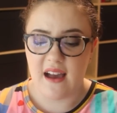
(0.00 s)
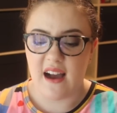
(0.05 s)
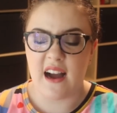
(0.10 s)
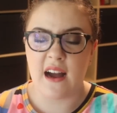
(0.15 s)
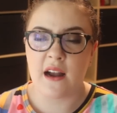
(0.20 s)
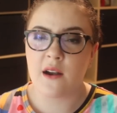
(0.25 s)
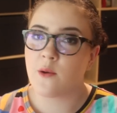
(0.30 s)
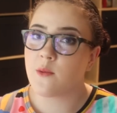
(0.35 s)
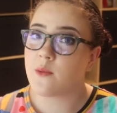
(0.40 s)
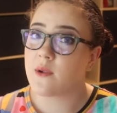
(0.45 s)

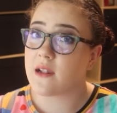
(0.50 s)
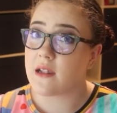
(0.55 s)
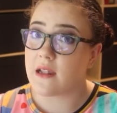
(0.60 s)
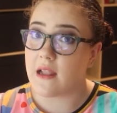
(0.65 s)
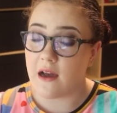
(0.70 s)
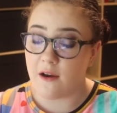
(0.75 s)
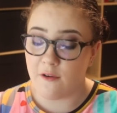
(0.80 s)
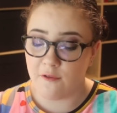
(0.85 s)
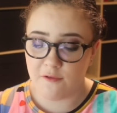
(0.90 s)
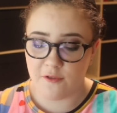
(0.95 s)
I don't
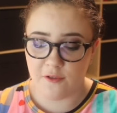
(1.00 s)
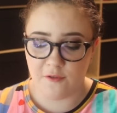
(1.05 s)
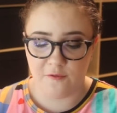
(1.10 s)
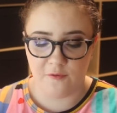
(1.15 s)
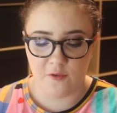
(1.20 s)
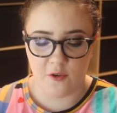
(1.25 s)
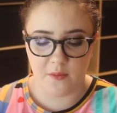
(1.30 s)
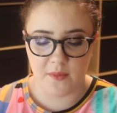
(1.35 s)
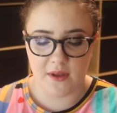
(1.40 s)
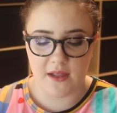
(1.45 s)
love the
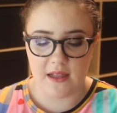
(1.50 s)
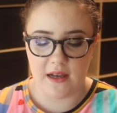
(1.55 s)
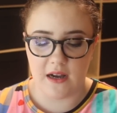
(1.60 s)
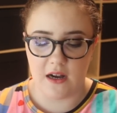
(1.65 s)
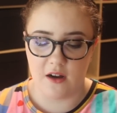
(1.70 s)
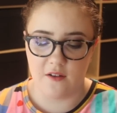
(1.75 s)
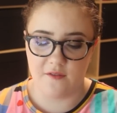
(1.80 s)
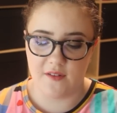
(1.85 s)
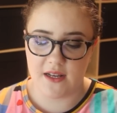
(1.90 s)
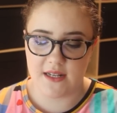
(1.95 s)
formula
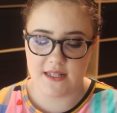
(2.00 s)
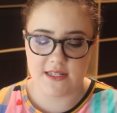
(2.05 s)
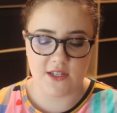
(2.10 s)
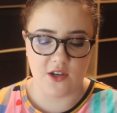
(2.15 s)
of it,